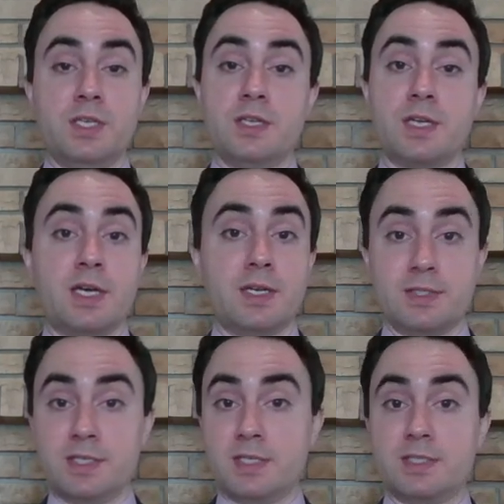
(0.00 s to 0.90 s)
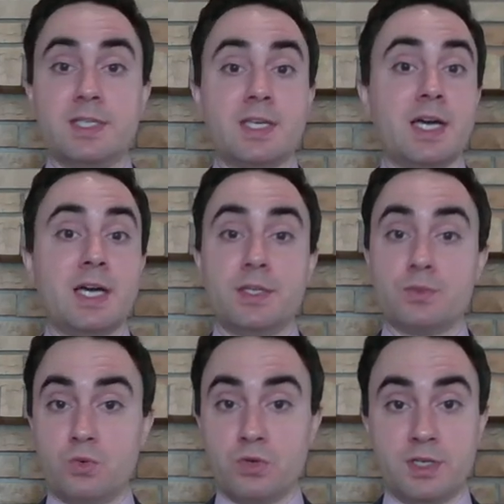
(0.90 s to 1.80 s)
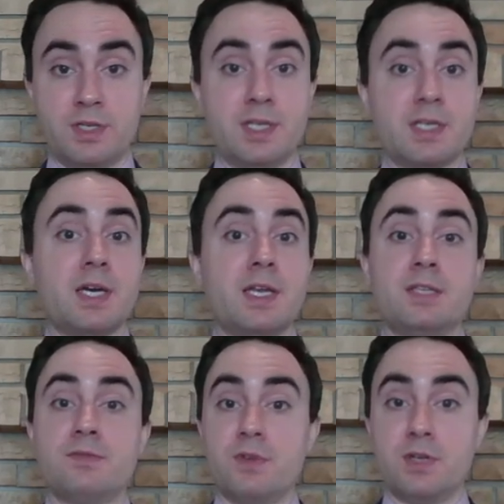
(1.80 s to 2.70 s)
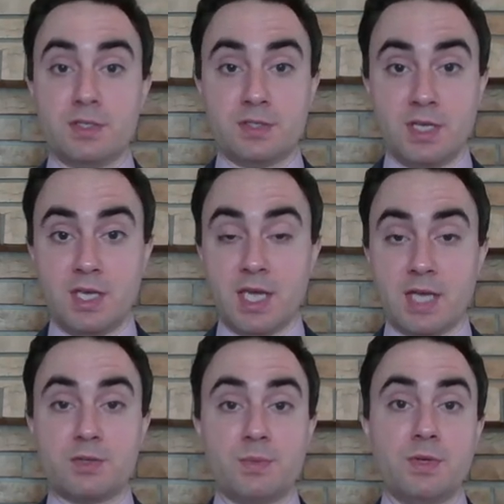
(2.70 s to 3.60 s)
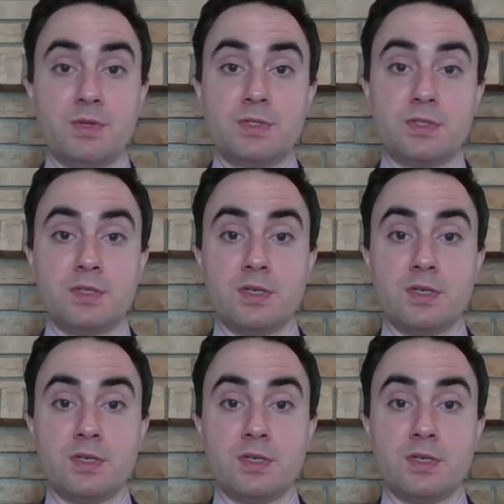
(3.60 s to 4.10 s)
that God exists, that God is one, that God has various attributes,